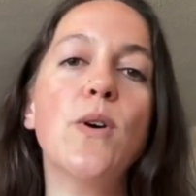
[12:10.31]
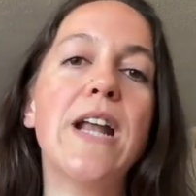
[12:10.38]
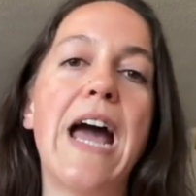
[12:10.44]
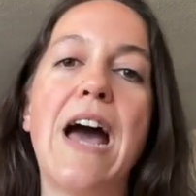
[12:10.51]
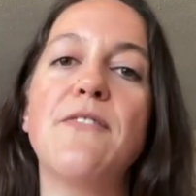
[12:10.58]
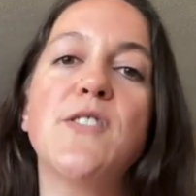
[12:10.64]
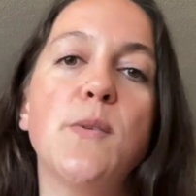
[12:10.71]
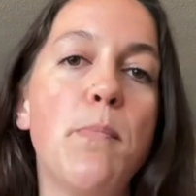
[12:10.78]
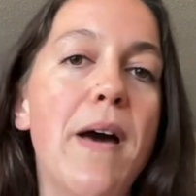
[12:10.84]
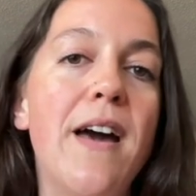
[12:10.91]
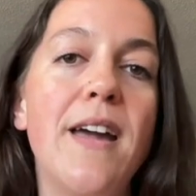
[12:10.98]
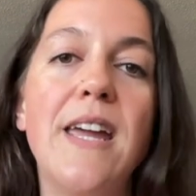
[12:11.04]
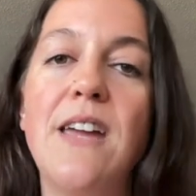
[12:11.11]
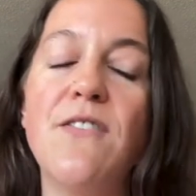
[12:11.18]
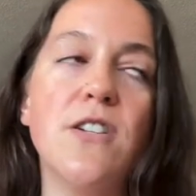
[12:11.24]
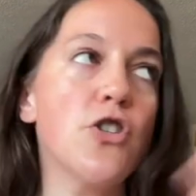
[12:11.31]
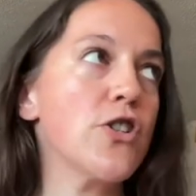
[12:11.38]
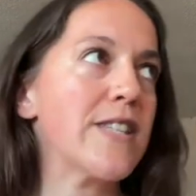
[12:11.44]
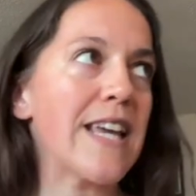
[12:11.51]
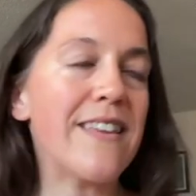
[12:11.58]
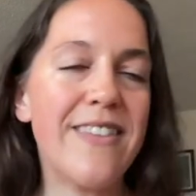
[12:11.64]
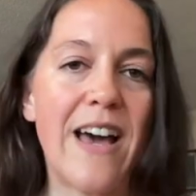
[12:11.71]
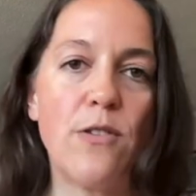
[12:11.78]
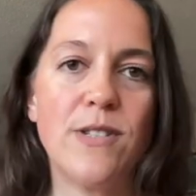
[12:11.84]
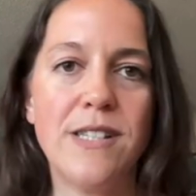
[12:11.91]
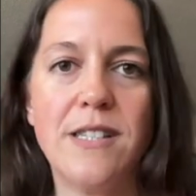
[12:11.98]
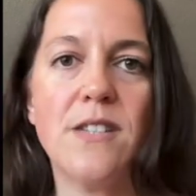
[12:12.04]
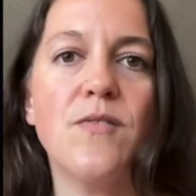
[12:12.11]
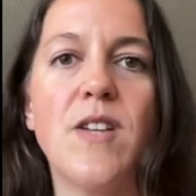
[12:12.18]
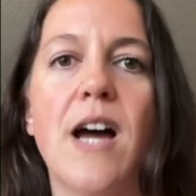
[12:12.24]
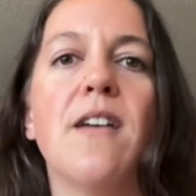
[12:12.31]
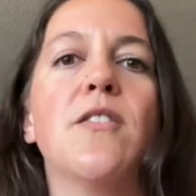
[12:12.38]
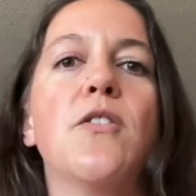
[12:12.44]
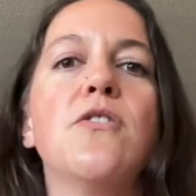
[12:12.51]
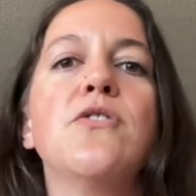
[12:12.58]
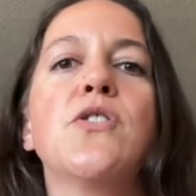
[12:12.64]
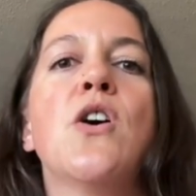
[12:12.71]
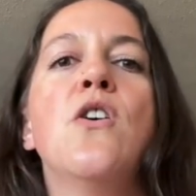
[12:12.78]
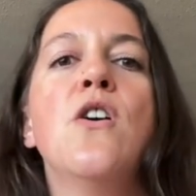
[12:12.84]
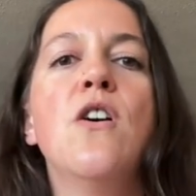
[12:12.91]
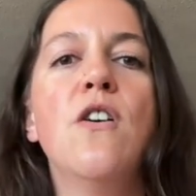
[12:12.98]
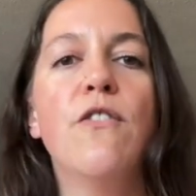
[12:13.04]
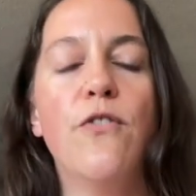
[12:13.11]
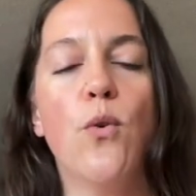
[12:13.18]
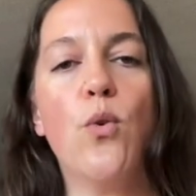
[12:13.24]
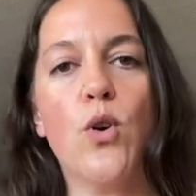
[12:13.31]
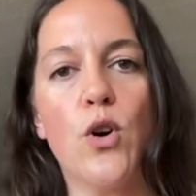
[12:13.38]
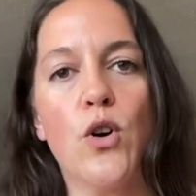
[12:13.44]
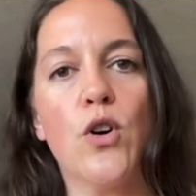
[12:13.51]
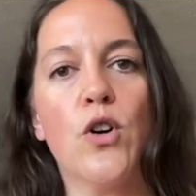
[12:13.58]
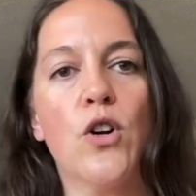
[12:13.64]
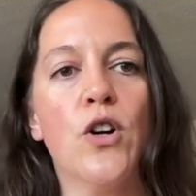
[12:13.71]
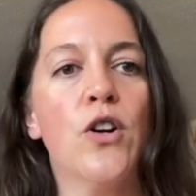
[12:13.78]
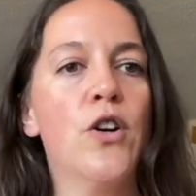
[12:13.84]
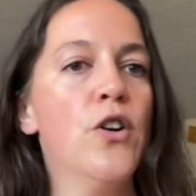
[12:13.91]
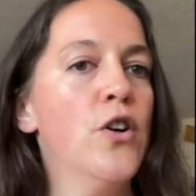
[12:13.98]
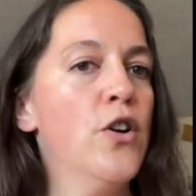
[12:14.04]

want to have to pay even just like thousands of dollars for